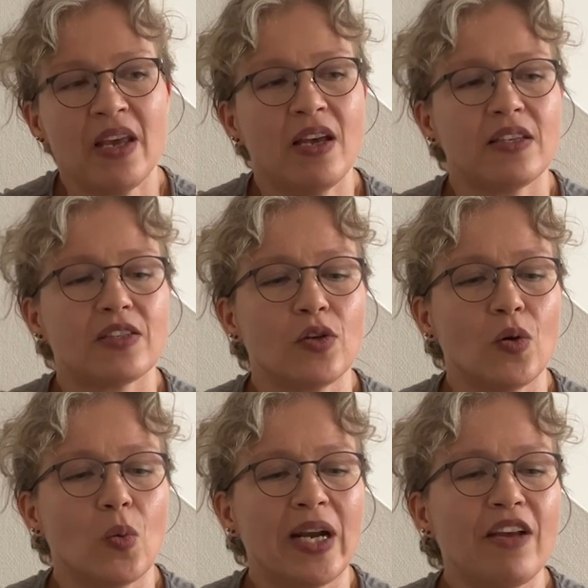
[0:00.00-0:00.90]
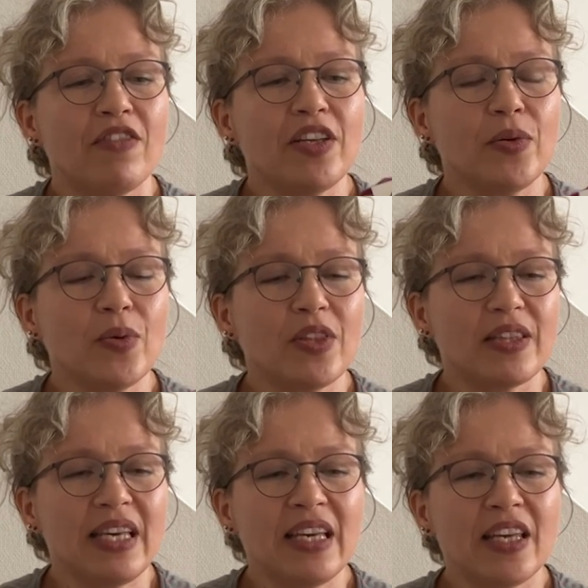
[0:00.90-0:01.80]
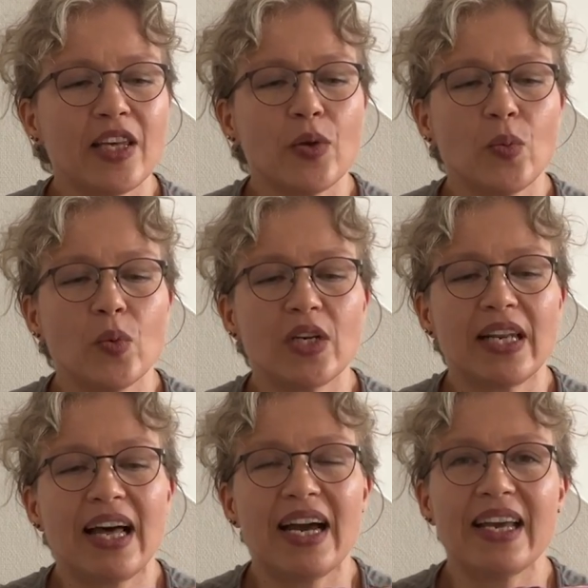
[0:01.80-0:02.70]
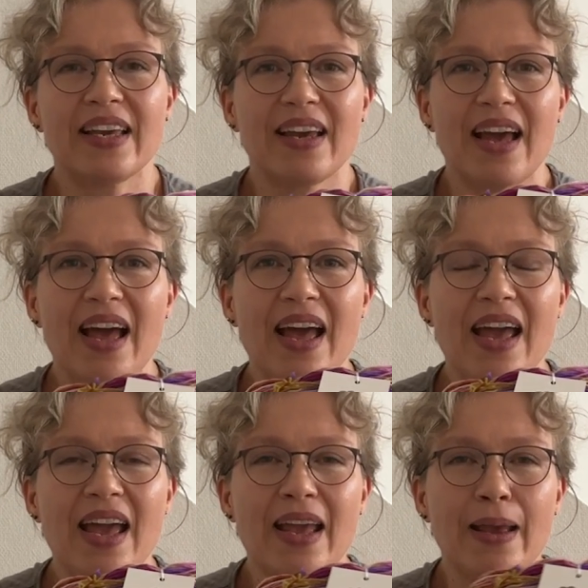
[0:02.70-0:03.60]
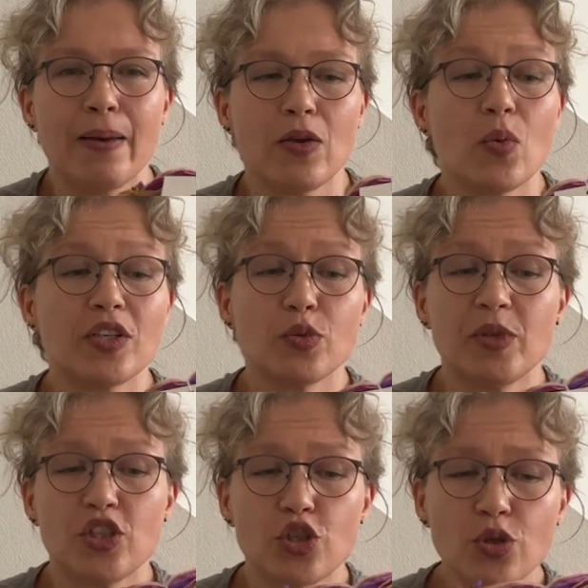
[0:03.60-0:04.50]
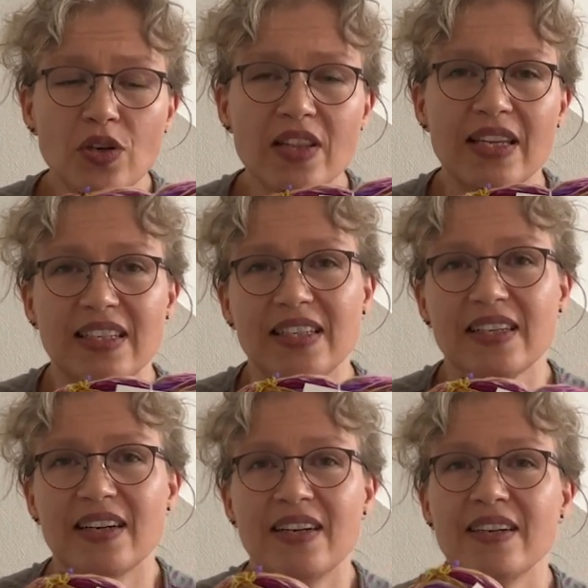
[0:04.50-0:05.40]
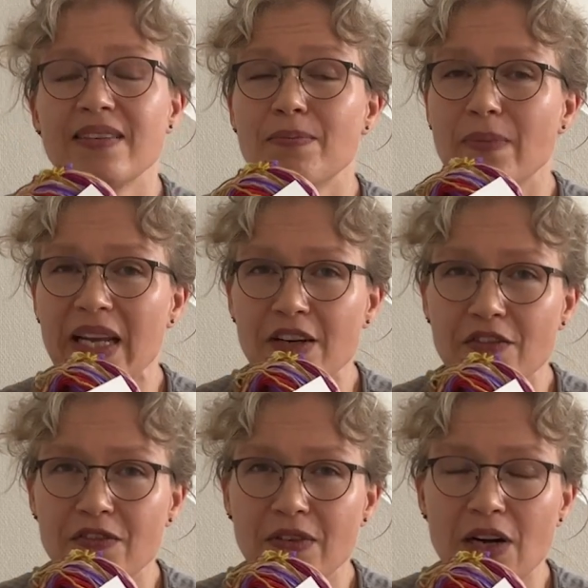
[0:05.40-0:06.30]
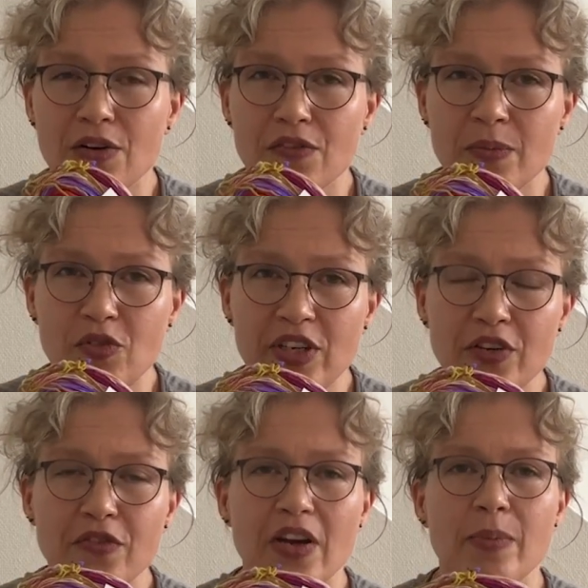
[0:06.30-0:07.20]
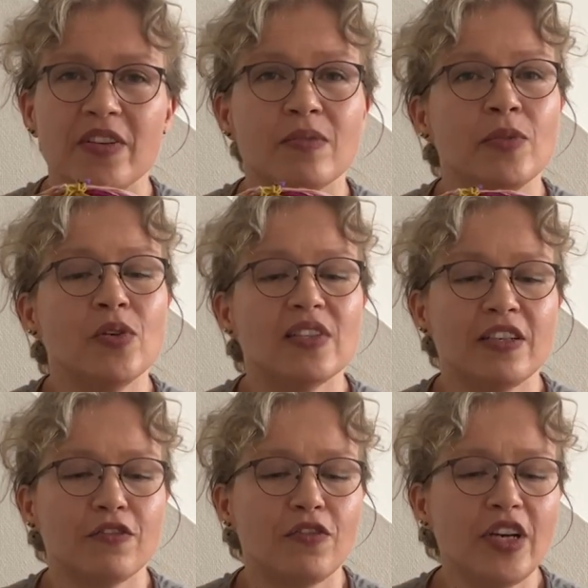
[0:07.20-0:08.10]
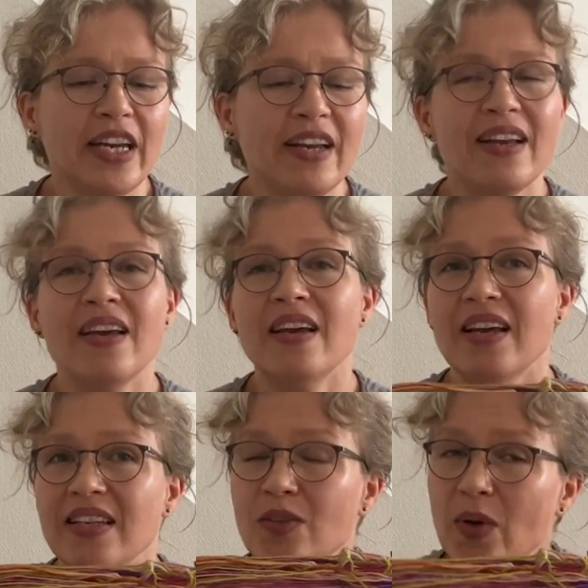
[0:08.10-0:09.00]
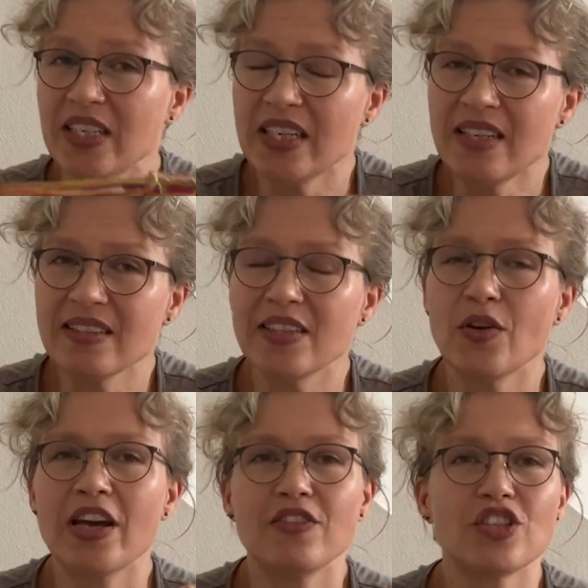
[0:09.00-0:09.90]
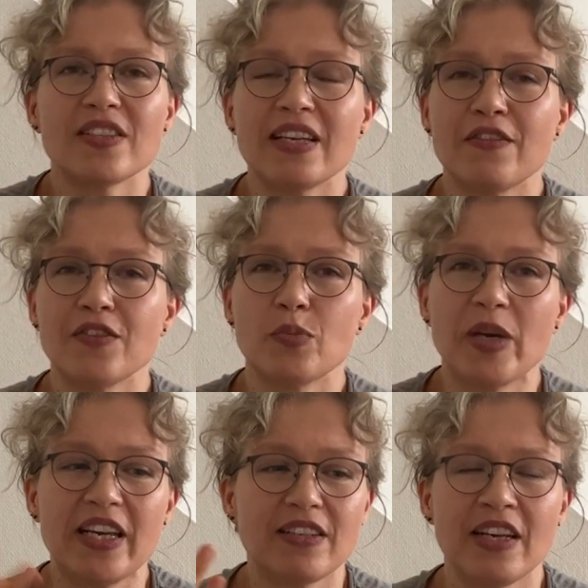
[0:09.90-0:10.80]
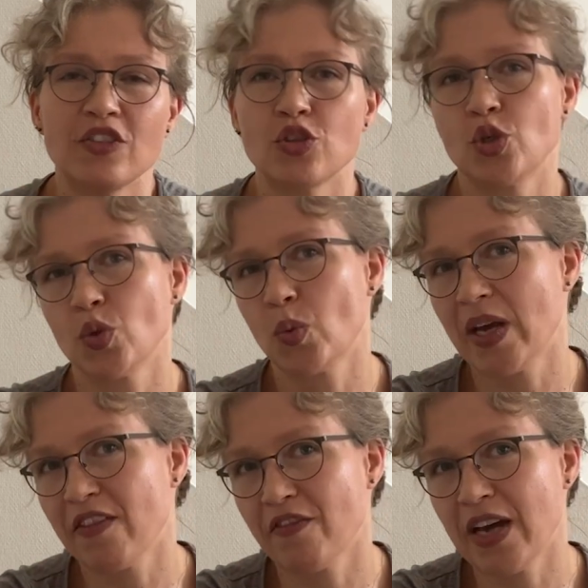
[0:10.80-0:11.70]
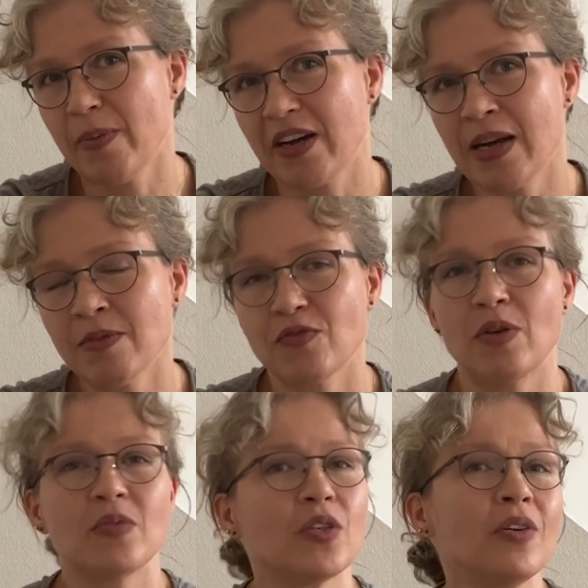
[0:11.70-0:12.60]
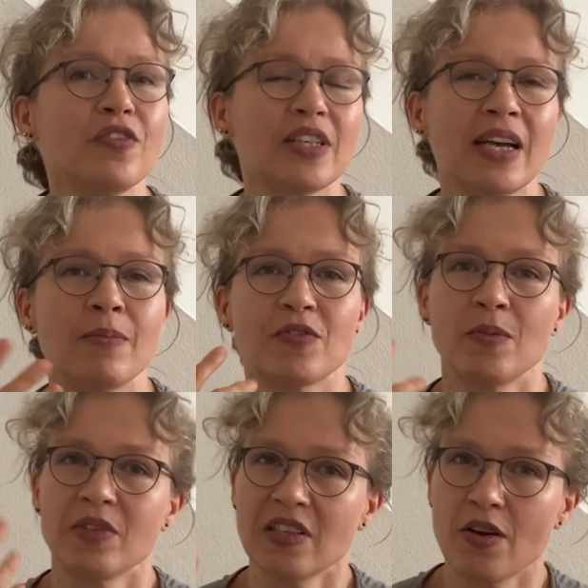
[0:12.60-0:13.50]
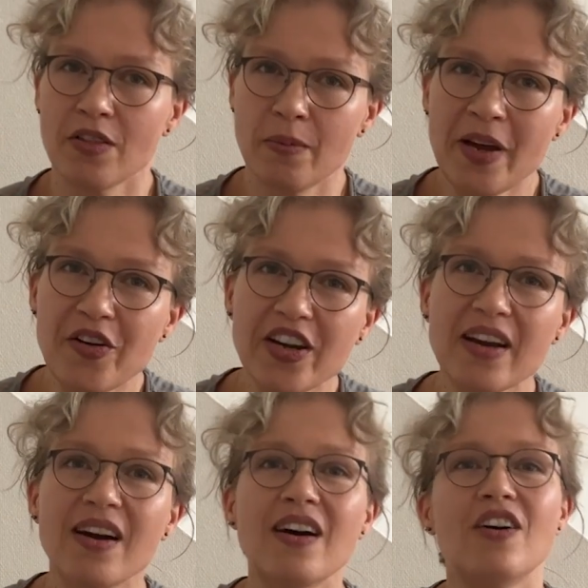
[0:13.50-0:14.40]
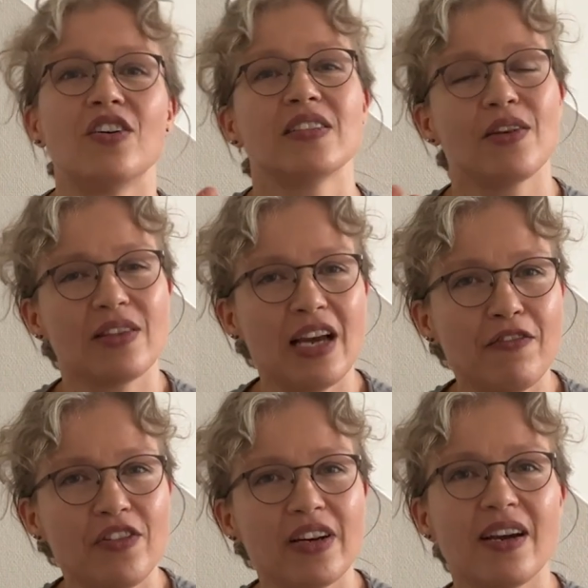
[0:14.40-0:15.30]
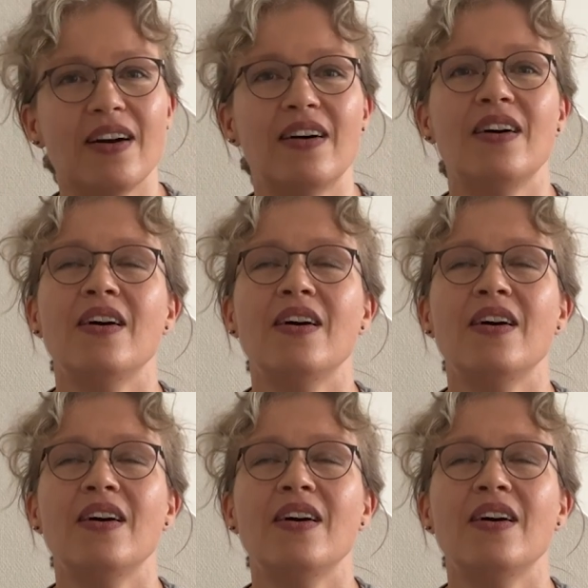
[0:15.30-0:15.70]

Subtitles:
So whenever you think you would like you want to be sure that a yarn made out of merino fiber is mulesing free, it's quite easy. You just have to pay attention to where the fiber comes from. So if it comes from South America or South Africa,